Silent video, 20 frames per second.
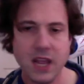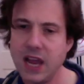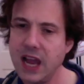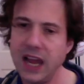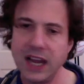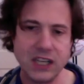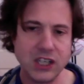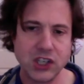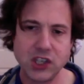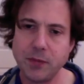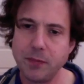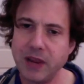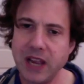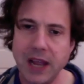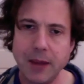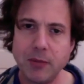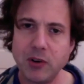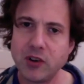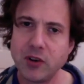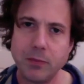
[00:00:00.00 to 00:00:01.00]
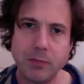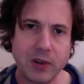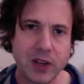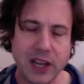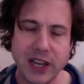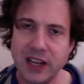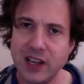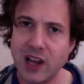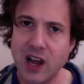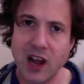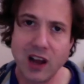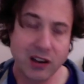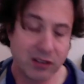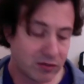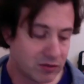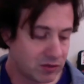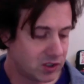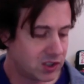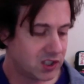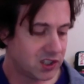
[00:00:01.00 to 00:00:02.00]
And you should be able to play along
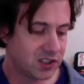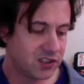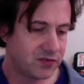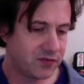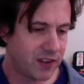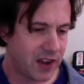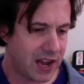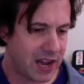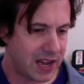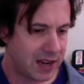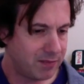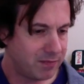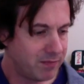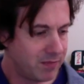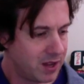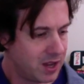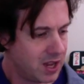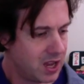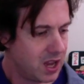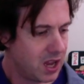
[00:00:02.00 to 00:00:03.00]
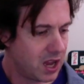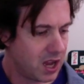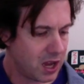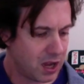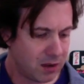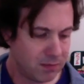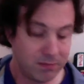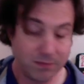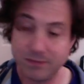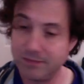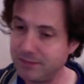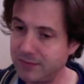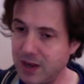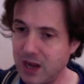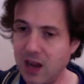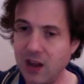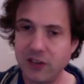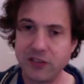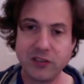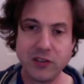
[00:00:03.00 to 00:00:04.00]
just fine.
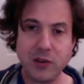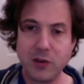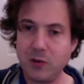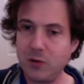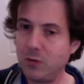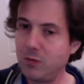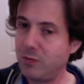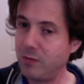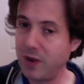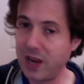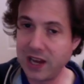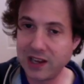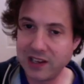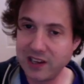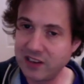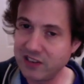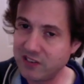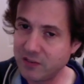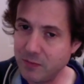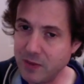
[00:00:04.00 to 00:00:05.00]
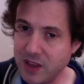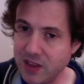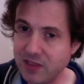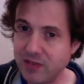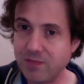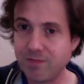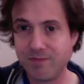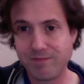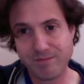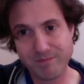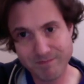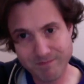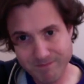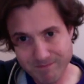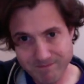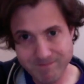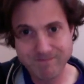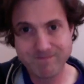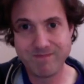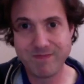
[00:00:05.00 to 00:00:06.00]
Also, Elliot Smith,
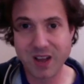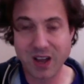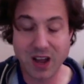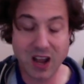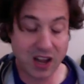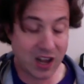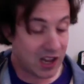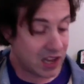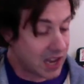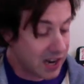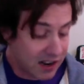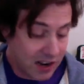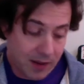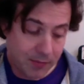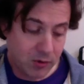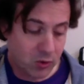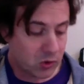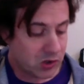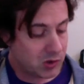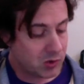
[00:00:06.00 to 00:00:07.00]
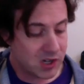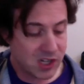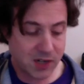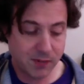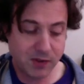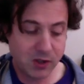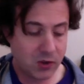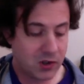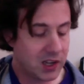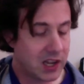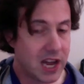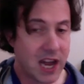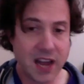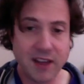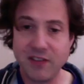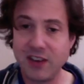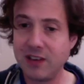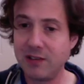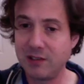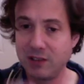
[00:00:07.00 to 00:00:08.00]
a lot of times when you watch him do it
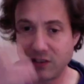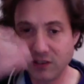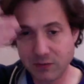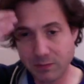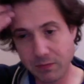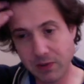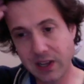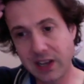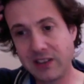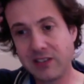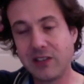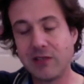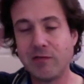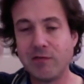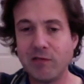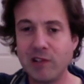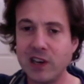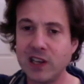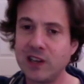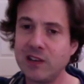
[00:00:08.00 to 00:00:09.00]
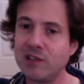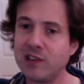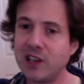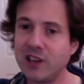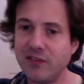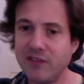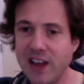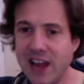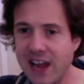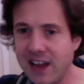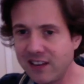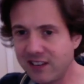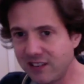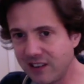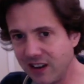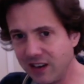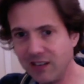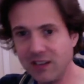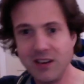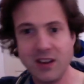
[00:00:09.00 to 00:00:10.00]
live, he just plays it really, really fast
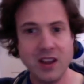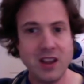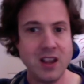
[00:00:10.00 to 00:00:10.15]
and